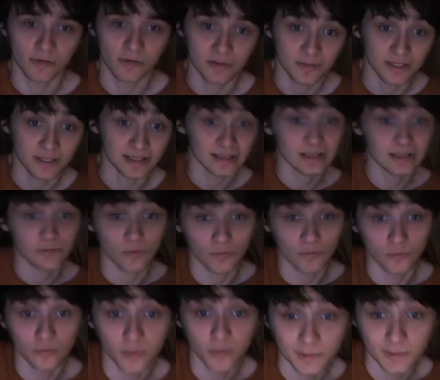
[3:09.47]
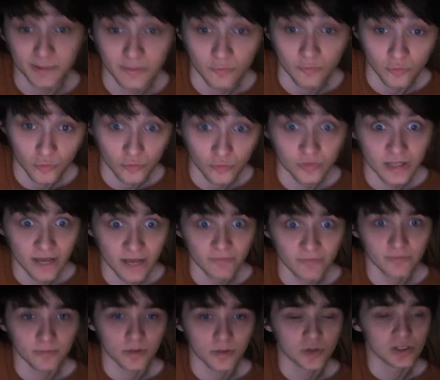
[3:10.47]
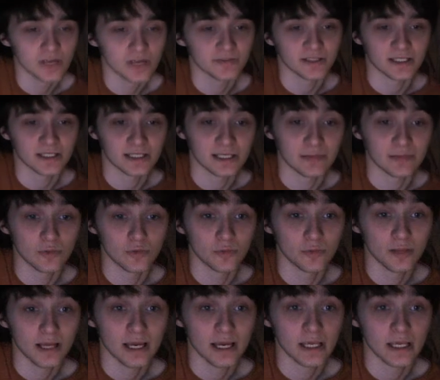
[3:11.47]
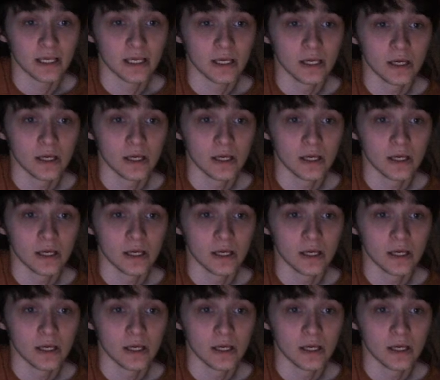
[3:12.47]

which means this one will most definitely see more play.